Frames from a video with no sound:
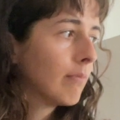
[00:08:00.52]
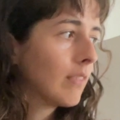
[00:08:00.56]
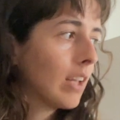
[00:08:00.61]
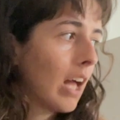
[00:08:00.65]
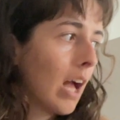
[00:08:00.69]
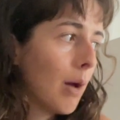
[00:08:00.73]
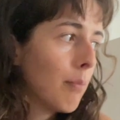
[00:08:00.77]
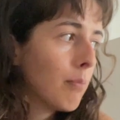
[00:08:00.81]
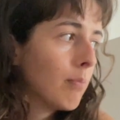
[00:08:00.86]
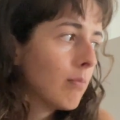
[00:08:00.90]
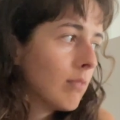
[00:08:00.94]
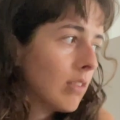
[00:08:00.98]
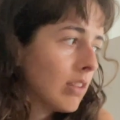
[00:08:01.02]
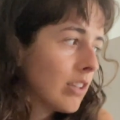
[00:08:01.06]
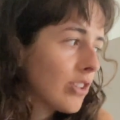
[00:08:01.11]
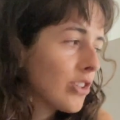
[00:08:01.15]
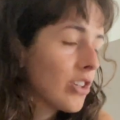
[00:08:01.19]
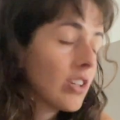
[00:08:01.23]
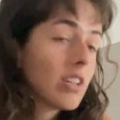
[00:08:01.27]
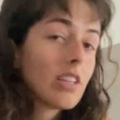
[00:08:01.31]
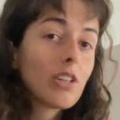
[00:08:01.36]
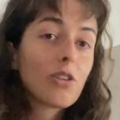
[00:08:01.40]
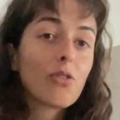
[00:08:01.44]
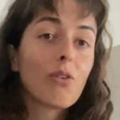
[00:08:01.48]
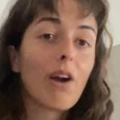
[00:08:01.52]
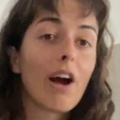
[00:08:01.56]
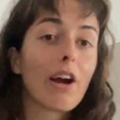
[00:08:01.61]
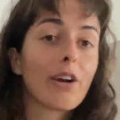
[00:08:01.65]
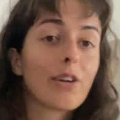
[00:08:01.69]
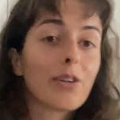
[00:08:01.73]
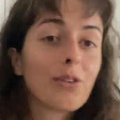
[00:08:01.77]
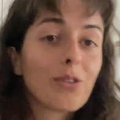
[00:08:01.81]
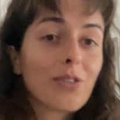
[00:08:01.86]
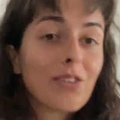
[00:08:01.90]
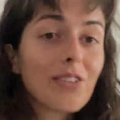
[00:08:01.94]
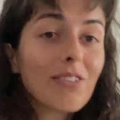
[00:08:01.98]
I'm literally trying
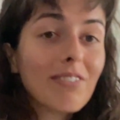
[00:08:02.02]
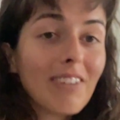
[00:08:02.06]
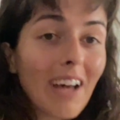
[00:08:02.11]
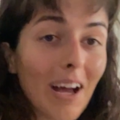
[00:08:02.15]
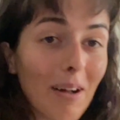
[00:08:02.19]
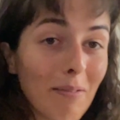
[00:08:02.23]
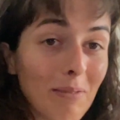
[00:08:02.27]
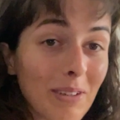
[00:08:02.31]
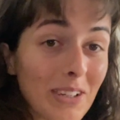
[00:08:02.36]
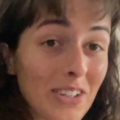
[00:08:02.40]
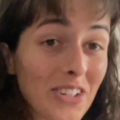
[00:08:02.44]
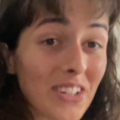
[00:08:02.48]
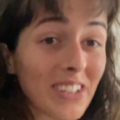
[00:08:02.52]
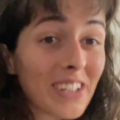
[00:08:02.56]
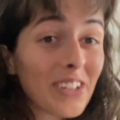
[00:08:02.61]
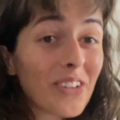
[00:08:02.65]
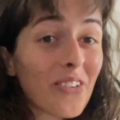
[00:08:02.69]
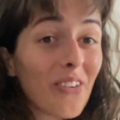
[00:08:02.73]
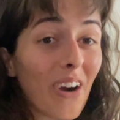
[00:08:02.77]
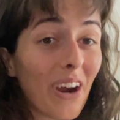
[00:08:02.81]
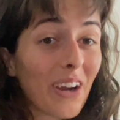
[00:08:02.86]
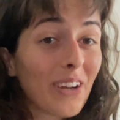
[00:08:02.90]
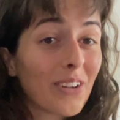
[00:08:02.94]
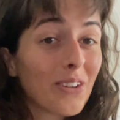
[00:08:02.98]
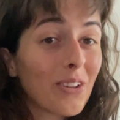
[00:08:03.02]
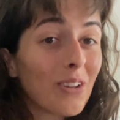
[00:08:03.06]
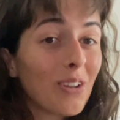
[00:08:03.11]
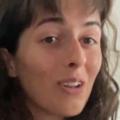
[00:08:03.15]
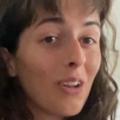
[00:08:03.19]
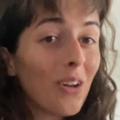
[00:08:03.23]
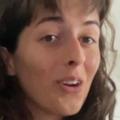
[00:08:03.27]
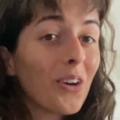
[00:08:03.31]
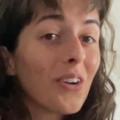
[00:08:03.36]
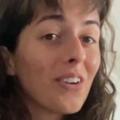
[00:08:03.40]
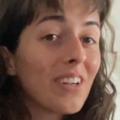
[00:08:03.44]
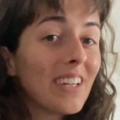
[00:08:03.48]
to, I'm literally trying to
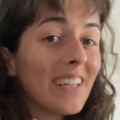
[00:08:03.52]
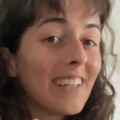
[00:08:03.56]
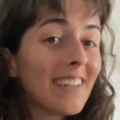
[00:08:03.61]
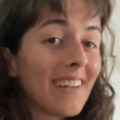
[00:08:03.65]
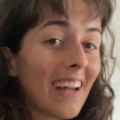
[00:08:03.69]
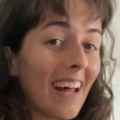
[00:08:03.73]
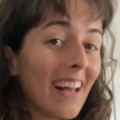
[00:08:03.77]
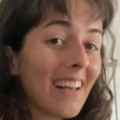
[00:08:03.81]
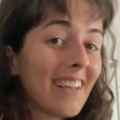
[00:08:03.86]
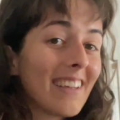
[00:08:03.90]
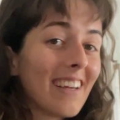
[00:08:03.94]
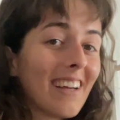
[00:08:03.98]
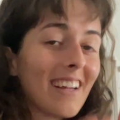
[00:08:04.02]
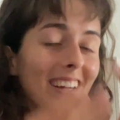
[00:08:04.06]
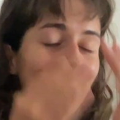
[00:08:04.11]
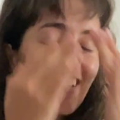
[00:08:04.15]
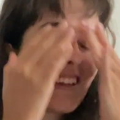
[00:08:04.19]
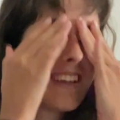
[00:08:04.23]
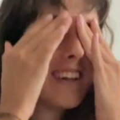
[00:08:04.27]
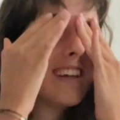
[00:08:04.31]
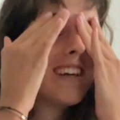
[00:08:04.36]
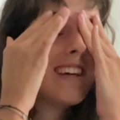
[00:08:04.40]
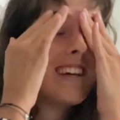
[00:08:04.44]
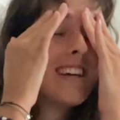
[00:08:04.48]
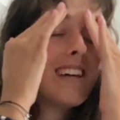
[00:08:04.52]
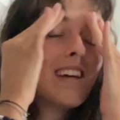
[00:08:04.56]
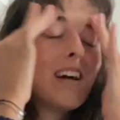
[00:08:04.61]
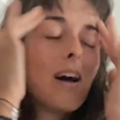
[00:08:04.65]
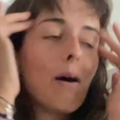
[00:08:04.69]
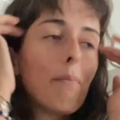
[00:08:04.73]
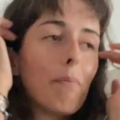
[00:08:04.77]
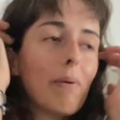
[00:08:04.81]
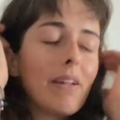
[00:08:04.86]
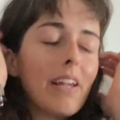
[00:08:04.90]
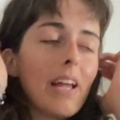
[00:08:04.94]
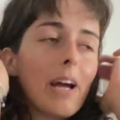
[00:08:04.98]
learn Italian.
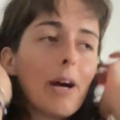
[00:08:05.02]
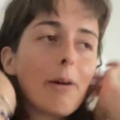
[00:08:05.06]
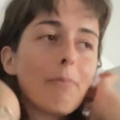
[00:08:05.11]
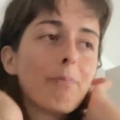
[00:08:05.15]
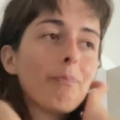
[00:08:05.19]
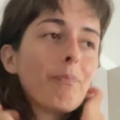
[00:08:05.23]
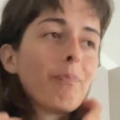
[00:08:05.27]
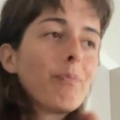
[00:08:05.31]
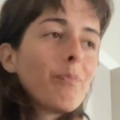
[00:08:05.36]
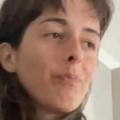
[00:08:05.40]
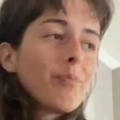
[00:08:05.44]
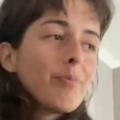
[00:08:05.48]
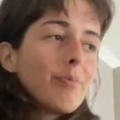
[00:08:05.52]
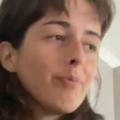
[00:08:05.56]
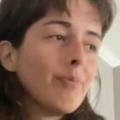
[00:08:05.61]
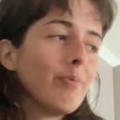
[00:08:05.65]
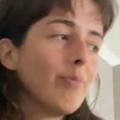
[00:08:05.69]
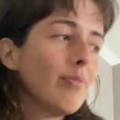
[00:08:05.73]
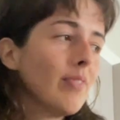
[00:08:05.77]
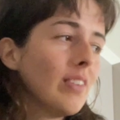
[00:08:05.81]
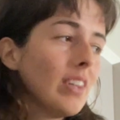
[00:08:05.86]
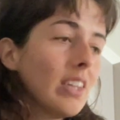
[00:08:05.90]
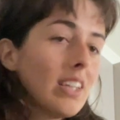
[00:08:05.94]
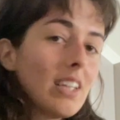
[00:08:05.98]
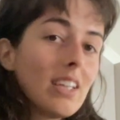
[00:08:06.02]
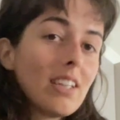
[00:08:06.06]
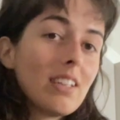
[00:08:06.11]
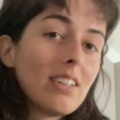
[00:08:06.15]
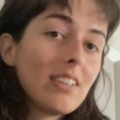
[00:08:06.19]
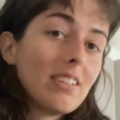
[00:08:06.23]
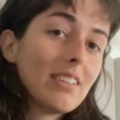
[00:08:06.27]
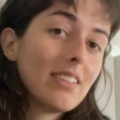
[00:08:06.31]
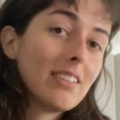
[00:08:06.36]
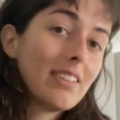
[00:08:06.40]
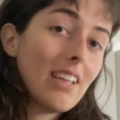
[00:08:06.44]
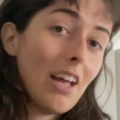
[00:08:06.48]
But yeah,
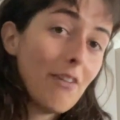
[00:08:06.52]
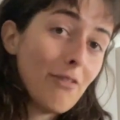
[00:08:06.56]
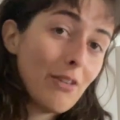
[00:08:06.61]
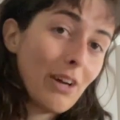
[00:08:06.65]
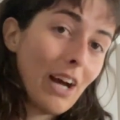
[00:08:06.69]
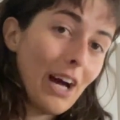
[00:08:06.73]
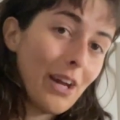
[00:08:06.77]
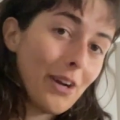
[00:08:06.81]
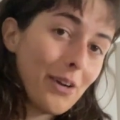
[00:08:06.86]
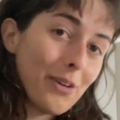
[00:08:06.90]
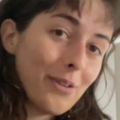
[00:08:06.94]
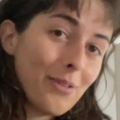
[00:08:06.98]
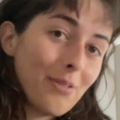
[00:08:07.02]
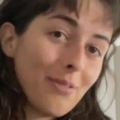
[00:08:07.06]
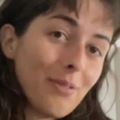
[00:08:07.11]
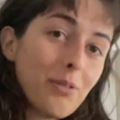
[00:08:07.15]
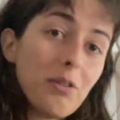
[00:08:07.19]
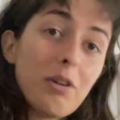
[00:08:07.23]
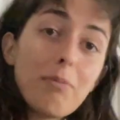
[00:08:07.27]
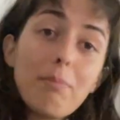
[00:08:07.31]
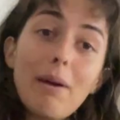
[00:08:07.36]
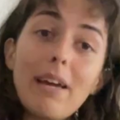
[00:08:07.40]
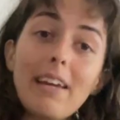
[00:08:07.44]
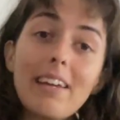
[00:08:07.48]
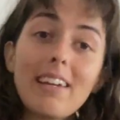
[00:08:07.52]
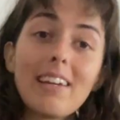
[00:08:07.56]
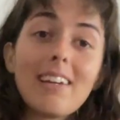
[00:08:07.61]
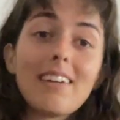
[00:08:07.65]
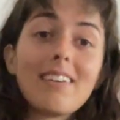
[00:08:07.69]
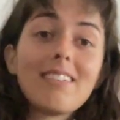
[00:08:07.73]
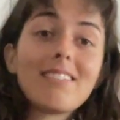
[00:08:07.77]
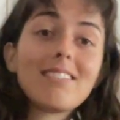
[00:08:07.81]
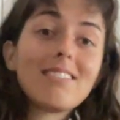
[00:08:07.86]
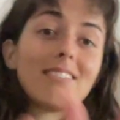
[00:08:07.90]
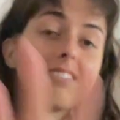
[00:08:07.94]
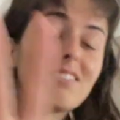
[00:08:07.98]
affogato. We're
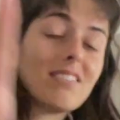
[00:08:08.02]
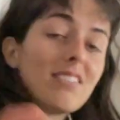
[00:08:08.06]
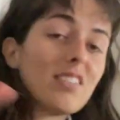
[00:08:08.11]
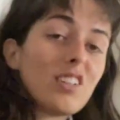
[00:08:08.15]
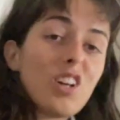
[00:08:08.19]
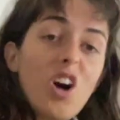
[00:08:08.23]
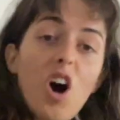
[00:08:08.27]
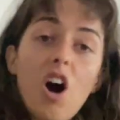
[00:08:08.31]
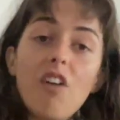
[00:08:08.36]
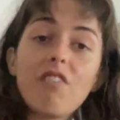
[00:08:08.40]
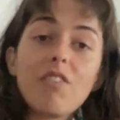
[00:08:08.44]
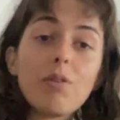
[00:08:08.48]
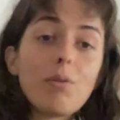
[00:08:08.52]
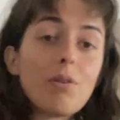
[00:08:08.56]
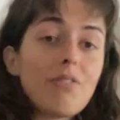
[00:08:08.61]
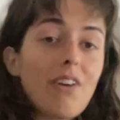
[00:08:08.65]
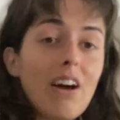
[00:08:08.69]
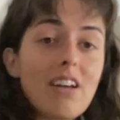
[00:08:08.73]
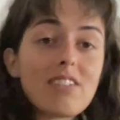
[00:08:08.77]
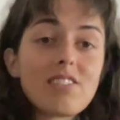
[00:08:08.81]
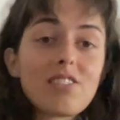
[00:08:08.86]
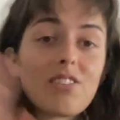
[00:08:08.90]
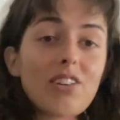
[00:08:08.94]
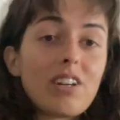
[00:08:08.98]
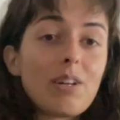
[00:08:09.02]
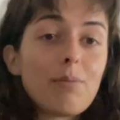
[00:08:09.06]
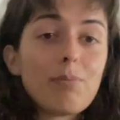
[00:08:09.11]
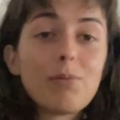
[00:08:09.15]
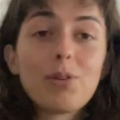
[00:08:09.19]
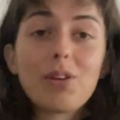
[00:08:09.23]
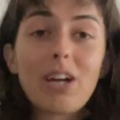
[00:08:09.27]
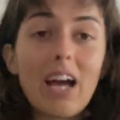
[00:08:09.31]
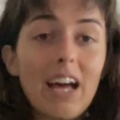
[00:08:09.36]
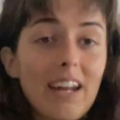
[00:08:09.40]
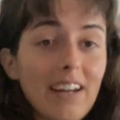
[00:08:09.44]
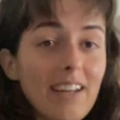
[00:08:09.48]
making coffee with ice cream. You
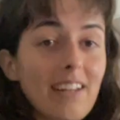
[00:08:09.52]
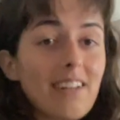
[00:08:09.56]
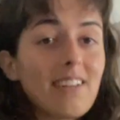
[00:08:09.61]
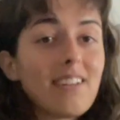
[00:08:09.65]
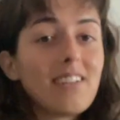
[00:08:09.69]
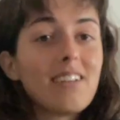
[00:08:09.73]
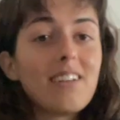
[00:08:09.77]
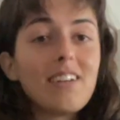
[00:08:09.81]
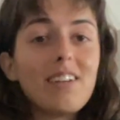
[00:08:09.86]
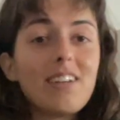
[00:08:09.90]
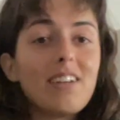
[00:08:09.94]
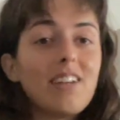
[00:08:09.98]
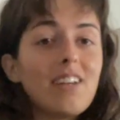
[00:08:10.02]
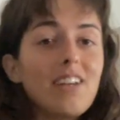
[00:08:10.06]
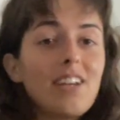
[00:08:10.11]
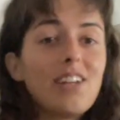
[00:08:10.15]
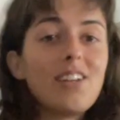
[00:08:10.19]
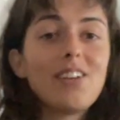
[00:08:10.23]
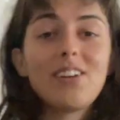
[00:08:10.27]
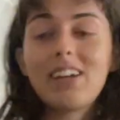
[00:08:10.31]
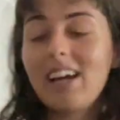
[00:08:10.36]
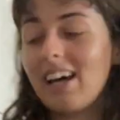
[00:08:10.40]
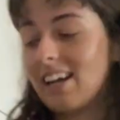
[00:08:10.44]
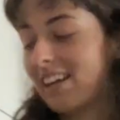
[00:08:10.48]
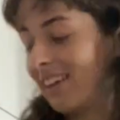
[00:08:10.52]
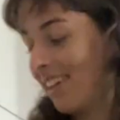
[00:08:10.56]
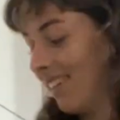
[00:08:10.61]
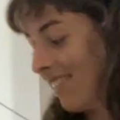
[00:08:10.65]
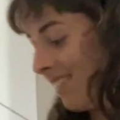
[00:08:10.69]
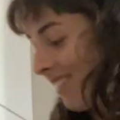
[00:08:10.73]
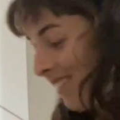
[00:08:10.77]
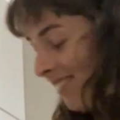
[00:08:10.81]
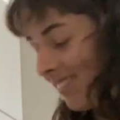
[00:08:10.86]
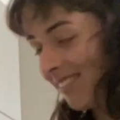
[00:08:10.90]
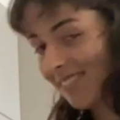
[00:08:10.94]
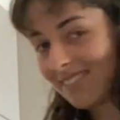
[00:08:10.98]
get it. You get
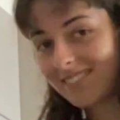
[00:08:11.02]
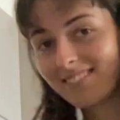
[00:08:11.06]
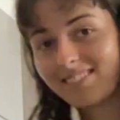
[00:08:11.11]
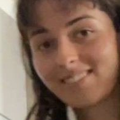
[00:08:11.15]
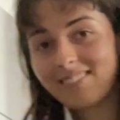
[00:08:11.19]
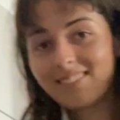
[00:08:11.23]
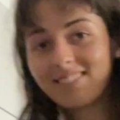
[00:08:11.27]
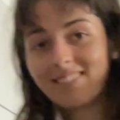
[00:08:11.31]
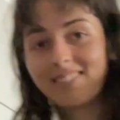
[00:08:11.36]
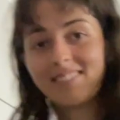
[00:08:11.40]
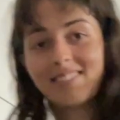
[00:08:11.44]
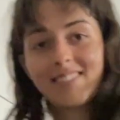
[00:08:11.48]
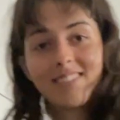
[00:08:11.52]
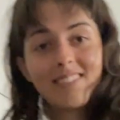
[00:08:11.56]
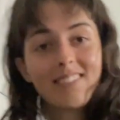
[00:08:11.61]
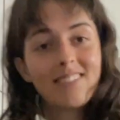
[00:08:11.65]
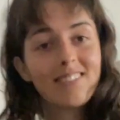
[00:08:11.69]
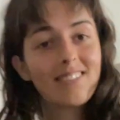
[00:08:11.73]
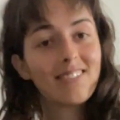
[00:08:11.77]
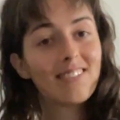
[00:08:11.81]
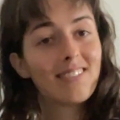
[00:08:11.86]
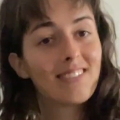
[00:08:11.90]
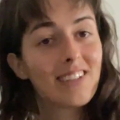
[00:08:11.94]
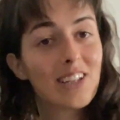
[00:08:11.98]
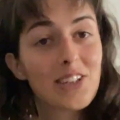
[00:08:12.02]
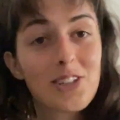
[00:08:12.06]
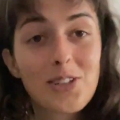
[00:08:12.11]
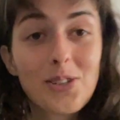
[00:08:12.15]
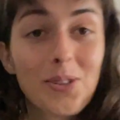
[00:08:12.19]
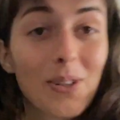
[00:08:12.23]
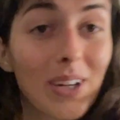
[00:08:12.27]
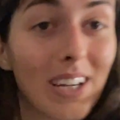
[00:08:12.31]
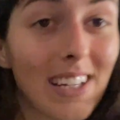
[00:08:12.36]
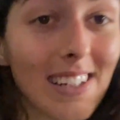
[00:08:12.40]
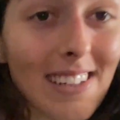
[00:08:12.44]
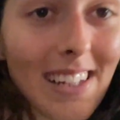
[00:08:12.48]
it. Let's do
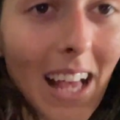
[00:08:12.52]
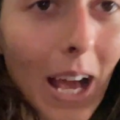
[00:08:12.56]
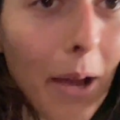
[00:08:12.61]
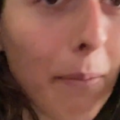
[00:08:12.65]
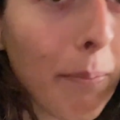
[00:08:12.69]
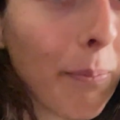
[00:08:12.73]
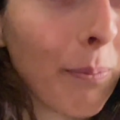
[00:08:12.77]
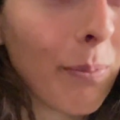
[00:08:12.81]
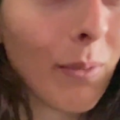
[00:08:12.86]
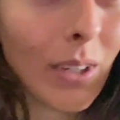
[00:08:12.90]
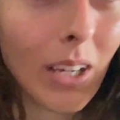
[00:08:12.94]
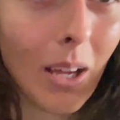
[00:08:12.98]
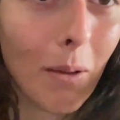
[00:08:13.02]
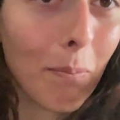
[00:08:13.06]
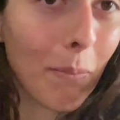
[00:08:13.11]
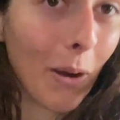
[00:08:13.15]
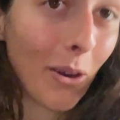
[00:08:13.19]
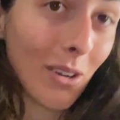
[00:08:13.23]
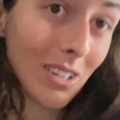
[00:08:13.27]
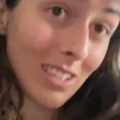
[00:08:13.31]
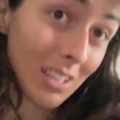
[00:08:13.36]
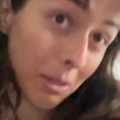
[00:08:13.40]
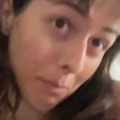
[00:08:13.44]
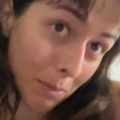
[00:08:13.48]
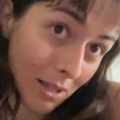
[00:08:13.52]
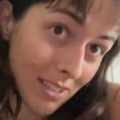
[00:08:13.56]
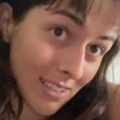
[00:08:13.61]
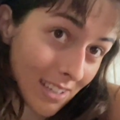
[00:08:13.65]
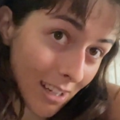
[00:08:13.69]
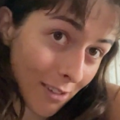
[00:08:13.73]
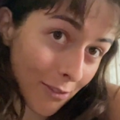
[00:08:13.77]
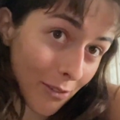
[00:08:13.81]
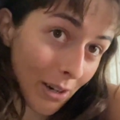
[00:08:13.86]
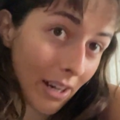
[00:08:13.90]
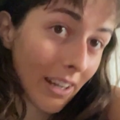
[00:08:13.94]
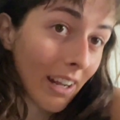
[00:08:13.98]
this. I'm embarrassing
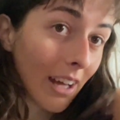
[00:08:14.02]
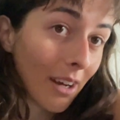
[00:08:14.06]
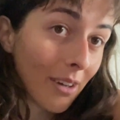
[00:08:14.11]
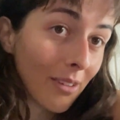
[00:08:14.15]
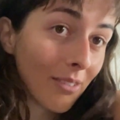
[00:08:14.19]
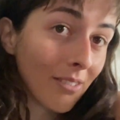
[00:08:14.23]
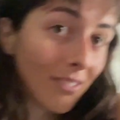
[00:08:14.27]
myself right now.